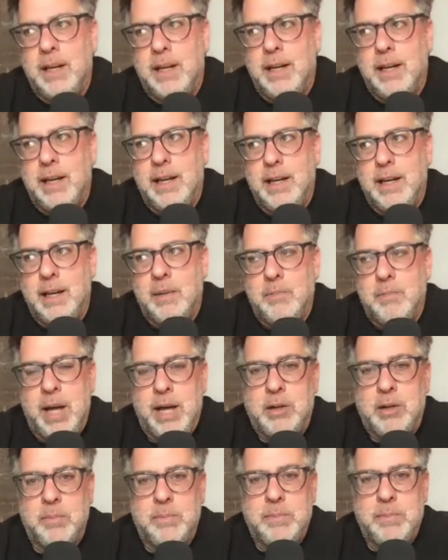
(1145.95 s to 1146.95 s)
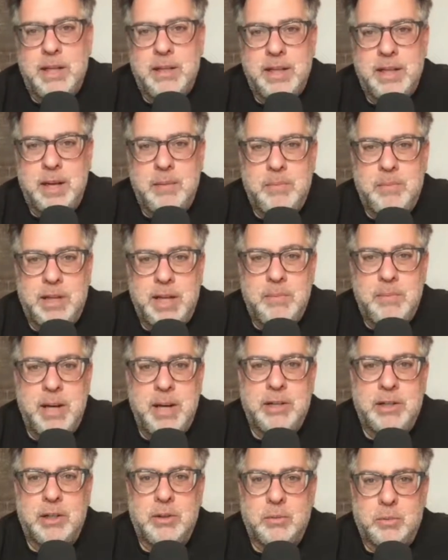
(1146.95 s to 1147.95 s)
it better be, they
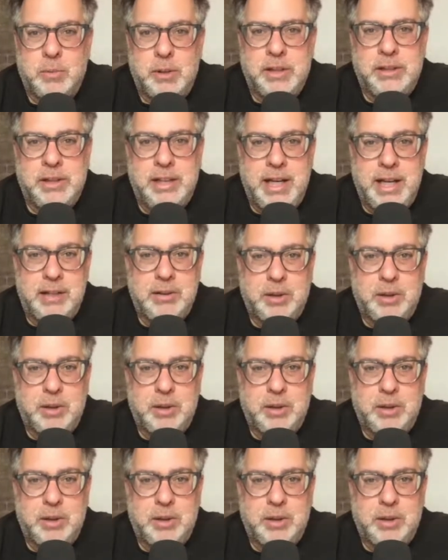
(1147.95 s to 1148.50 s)
better really hit